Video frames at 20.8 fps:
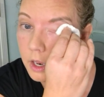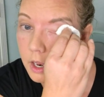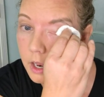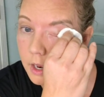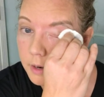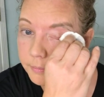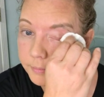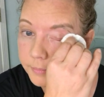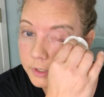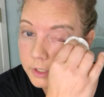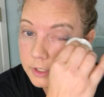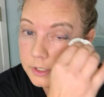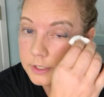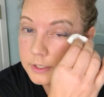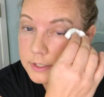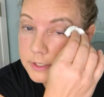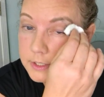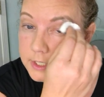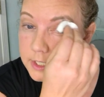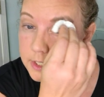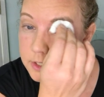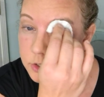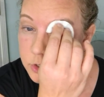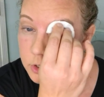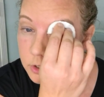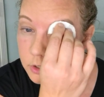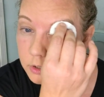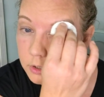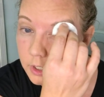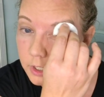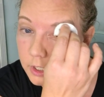I'm gonna teach
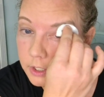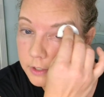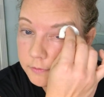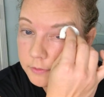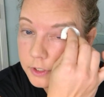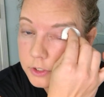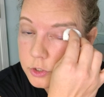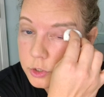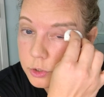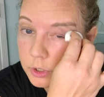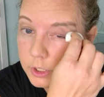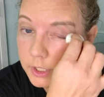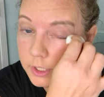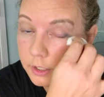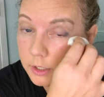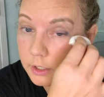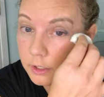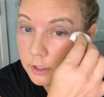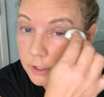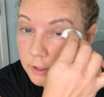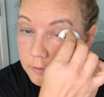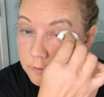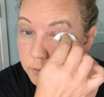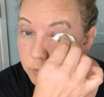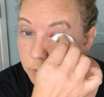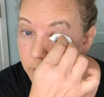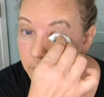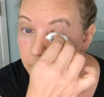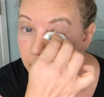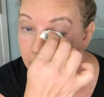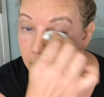her kind of the trick of
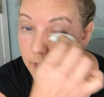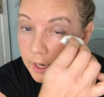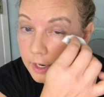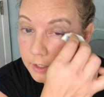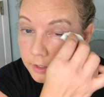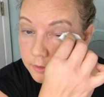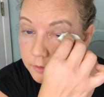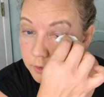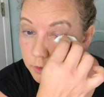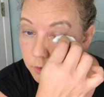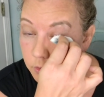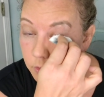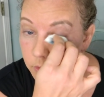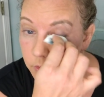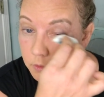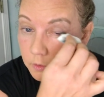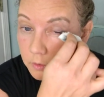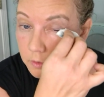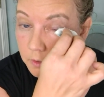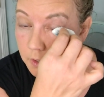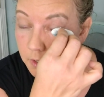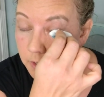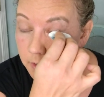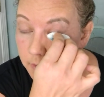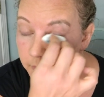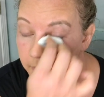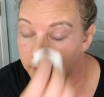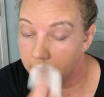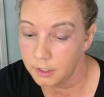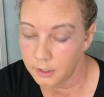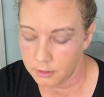what I do,
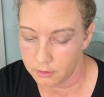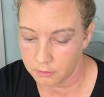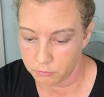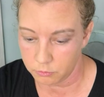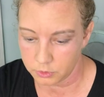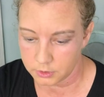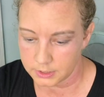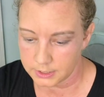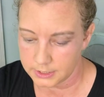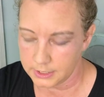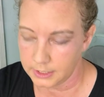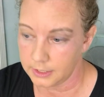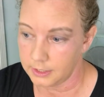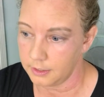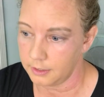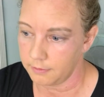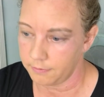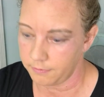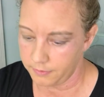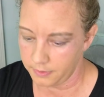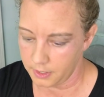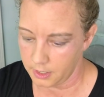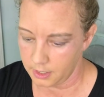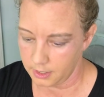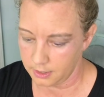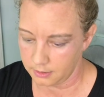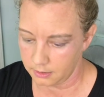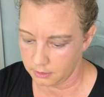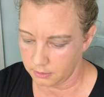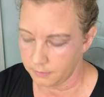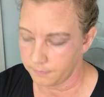and then we'll see if
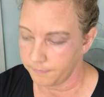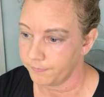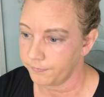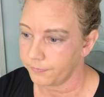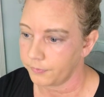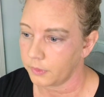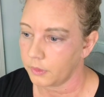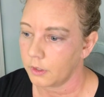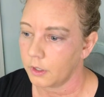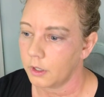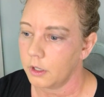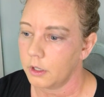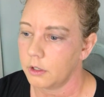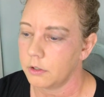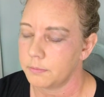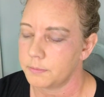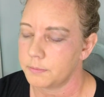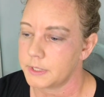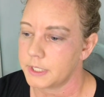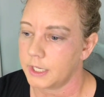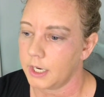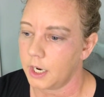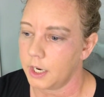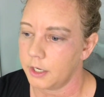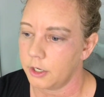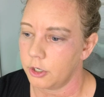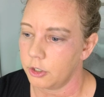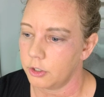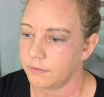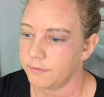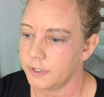that helps guide
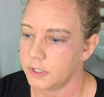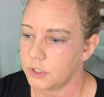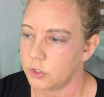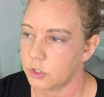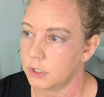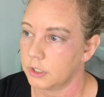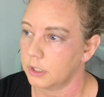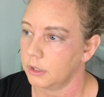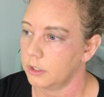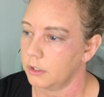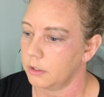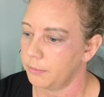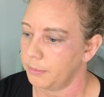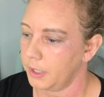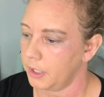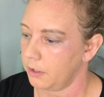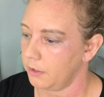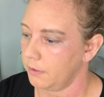her vision a little better.